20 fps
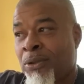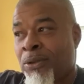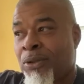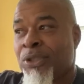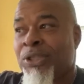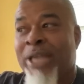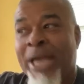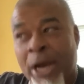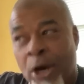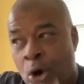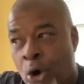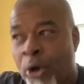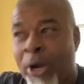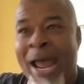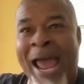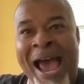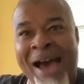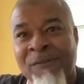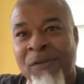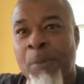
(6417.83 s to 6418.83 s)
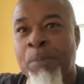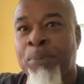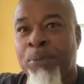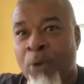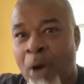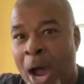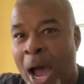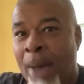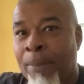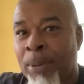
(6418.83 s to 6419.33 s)
they're going to have a
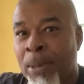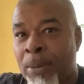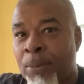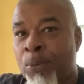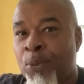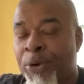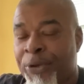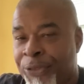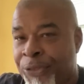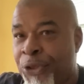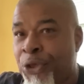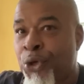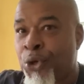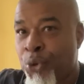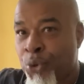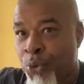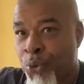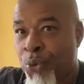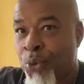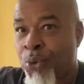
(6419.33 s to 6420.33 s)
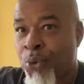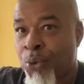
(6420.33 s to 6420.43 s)
problem with you.